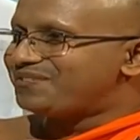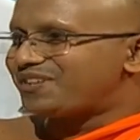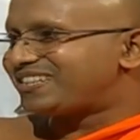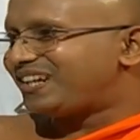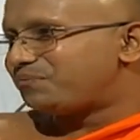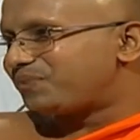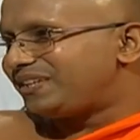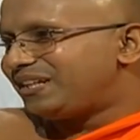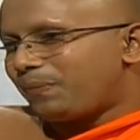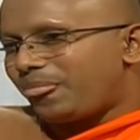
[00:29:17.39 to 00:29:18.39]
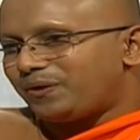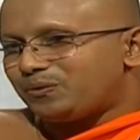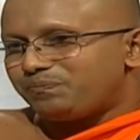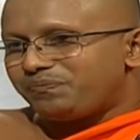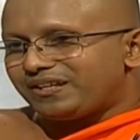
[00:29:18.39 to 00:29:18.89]
For example,
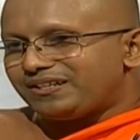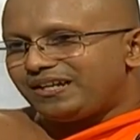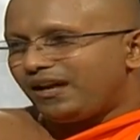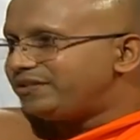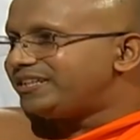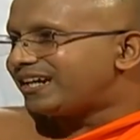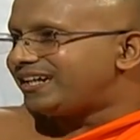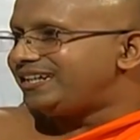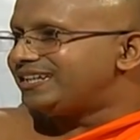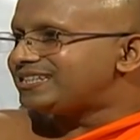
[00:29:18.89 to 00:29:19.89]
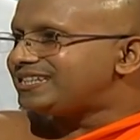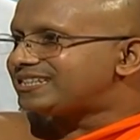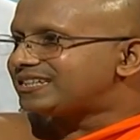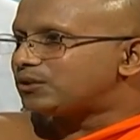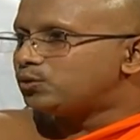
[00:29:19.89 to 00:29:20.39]
now loving kindness
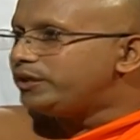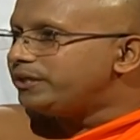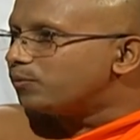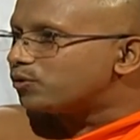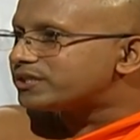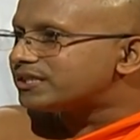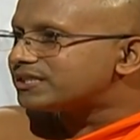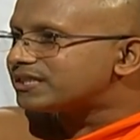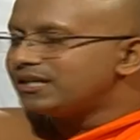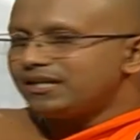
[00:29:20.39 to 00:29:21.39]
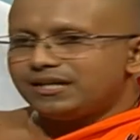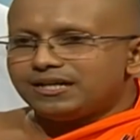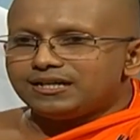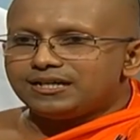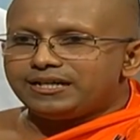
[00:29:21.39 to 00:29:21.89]
is a good emotions,
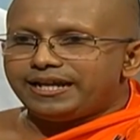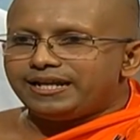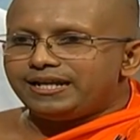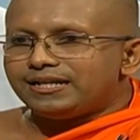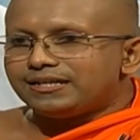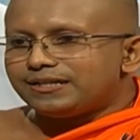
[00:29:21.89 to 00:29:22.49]
and